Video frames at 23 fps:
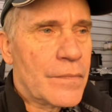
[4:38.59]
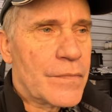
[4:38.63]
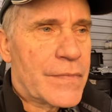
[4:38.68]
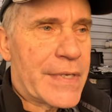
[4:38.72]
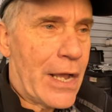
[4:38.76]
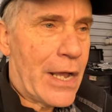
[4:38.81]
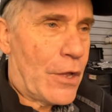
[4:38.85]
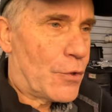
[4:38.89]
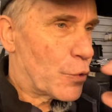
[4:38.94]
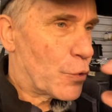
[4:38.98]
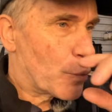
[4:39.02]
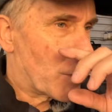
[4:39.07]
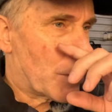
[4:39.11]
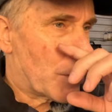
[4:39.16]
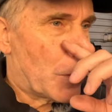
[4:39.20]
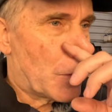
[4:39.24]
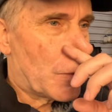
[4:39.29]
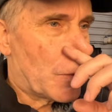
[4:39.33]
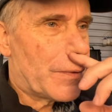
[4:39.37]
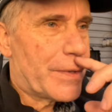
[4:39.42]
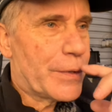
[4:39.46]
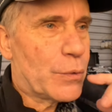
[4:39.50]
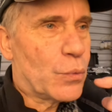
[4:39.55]
down the
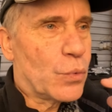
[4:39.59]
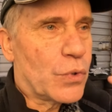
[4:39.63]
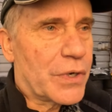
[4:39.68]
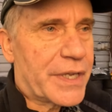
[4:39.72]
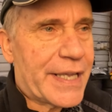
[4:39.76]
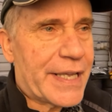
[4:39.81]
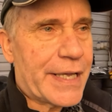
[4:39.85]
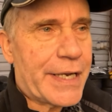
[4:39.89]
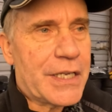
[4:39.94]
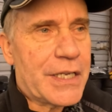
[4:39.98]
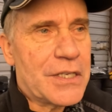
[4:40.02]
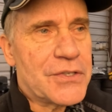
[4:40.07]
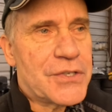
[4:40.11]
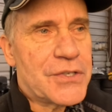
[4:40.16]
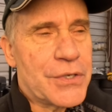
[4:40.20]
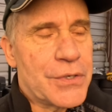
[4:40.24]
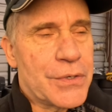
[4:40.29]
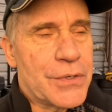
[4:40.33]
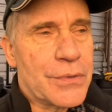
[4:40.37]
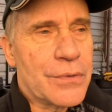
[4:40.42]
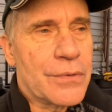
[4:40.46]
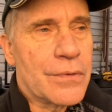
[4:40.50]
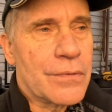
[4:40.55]
road that will get
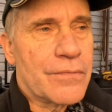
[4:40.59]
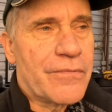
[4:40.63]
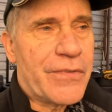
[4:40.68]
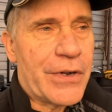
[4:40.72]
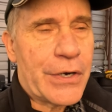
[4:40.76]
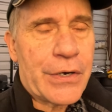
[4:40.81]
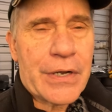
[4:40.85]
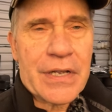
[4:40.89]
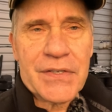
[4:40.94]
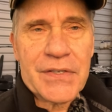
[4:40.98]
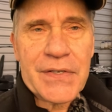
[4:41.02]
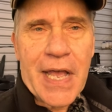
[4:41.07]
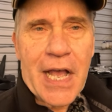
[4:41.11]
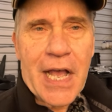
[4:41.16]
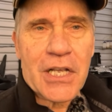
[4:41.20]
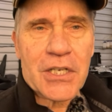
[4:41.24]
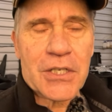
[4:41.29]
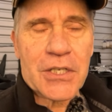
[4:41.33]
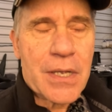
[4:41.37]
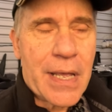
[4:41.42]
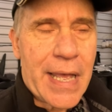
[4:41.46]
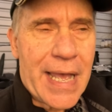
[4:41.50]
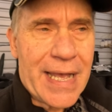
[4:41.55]
into various
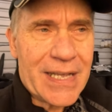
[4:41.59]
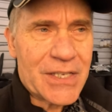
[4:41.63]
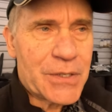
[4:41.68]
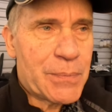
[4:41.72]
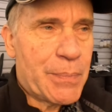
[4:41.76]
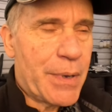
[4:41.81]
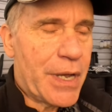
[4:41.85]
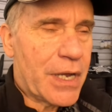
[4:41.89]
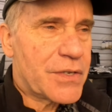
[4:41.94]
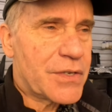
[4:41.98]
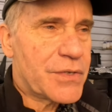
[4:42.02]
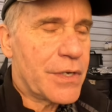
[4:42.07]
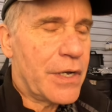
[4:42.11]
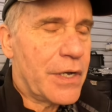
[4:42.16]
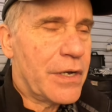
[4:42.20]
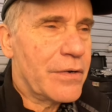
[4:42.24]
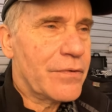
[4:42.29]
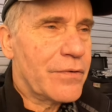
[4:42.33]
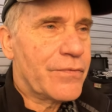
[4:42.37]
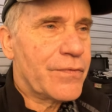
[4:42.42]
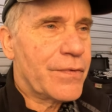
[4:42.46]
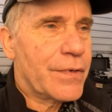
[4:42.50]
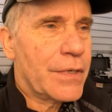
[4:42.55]
aspects
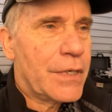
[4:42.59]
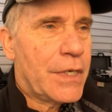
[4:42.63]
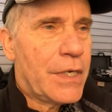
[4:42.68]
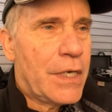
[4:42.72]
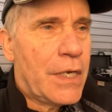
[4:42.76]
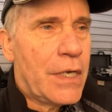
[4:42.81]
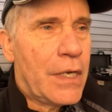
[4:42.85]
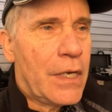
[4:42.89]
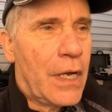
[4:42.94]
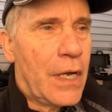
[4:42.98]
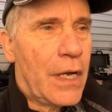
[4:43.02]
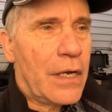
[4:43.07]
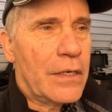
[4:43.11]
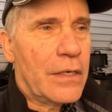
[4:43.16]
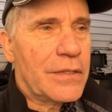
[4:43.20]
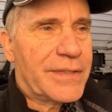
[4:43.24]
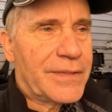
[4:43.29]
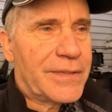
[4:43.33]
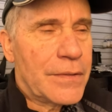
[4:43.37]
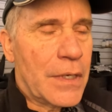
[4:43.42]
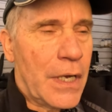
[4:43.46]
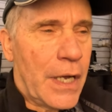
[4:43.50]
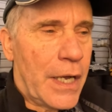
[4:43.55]
of
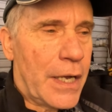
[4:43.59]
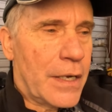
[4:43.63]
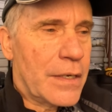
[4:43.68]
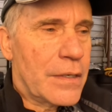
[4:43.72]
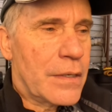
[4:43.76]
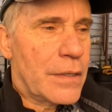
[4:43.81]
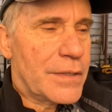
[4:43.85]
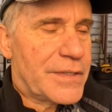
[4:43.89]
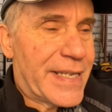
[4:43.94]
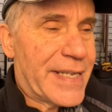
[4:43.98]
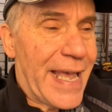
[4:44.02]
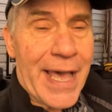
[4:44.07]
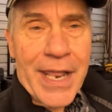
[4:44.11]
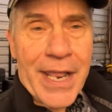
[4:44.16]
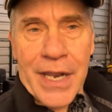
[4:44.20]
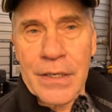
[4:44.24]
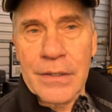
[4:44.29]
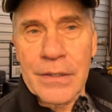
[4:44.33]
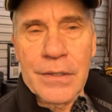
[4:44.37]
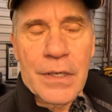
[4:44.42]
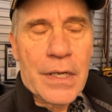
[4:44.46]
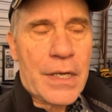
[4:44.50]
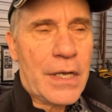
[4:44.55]

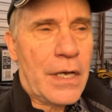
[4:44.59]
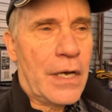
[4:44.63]
data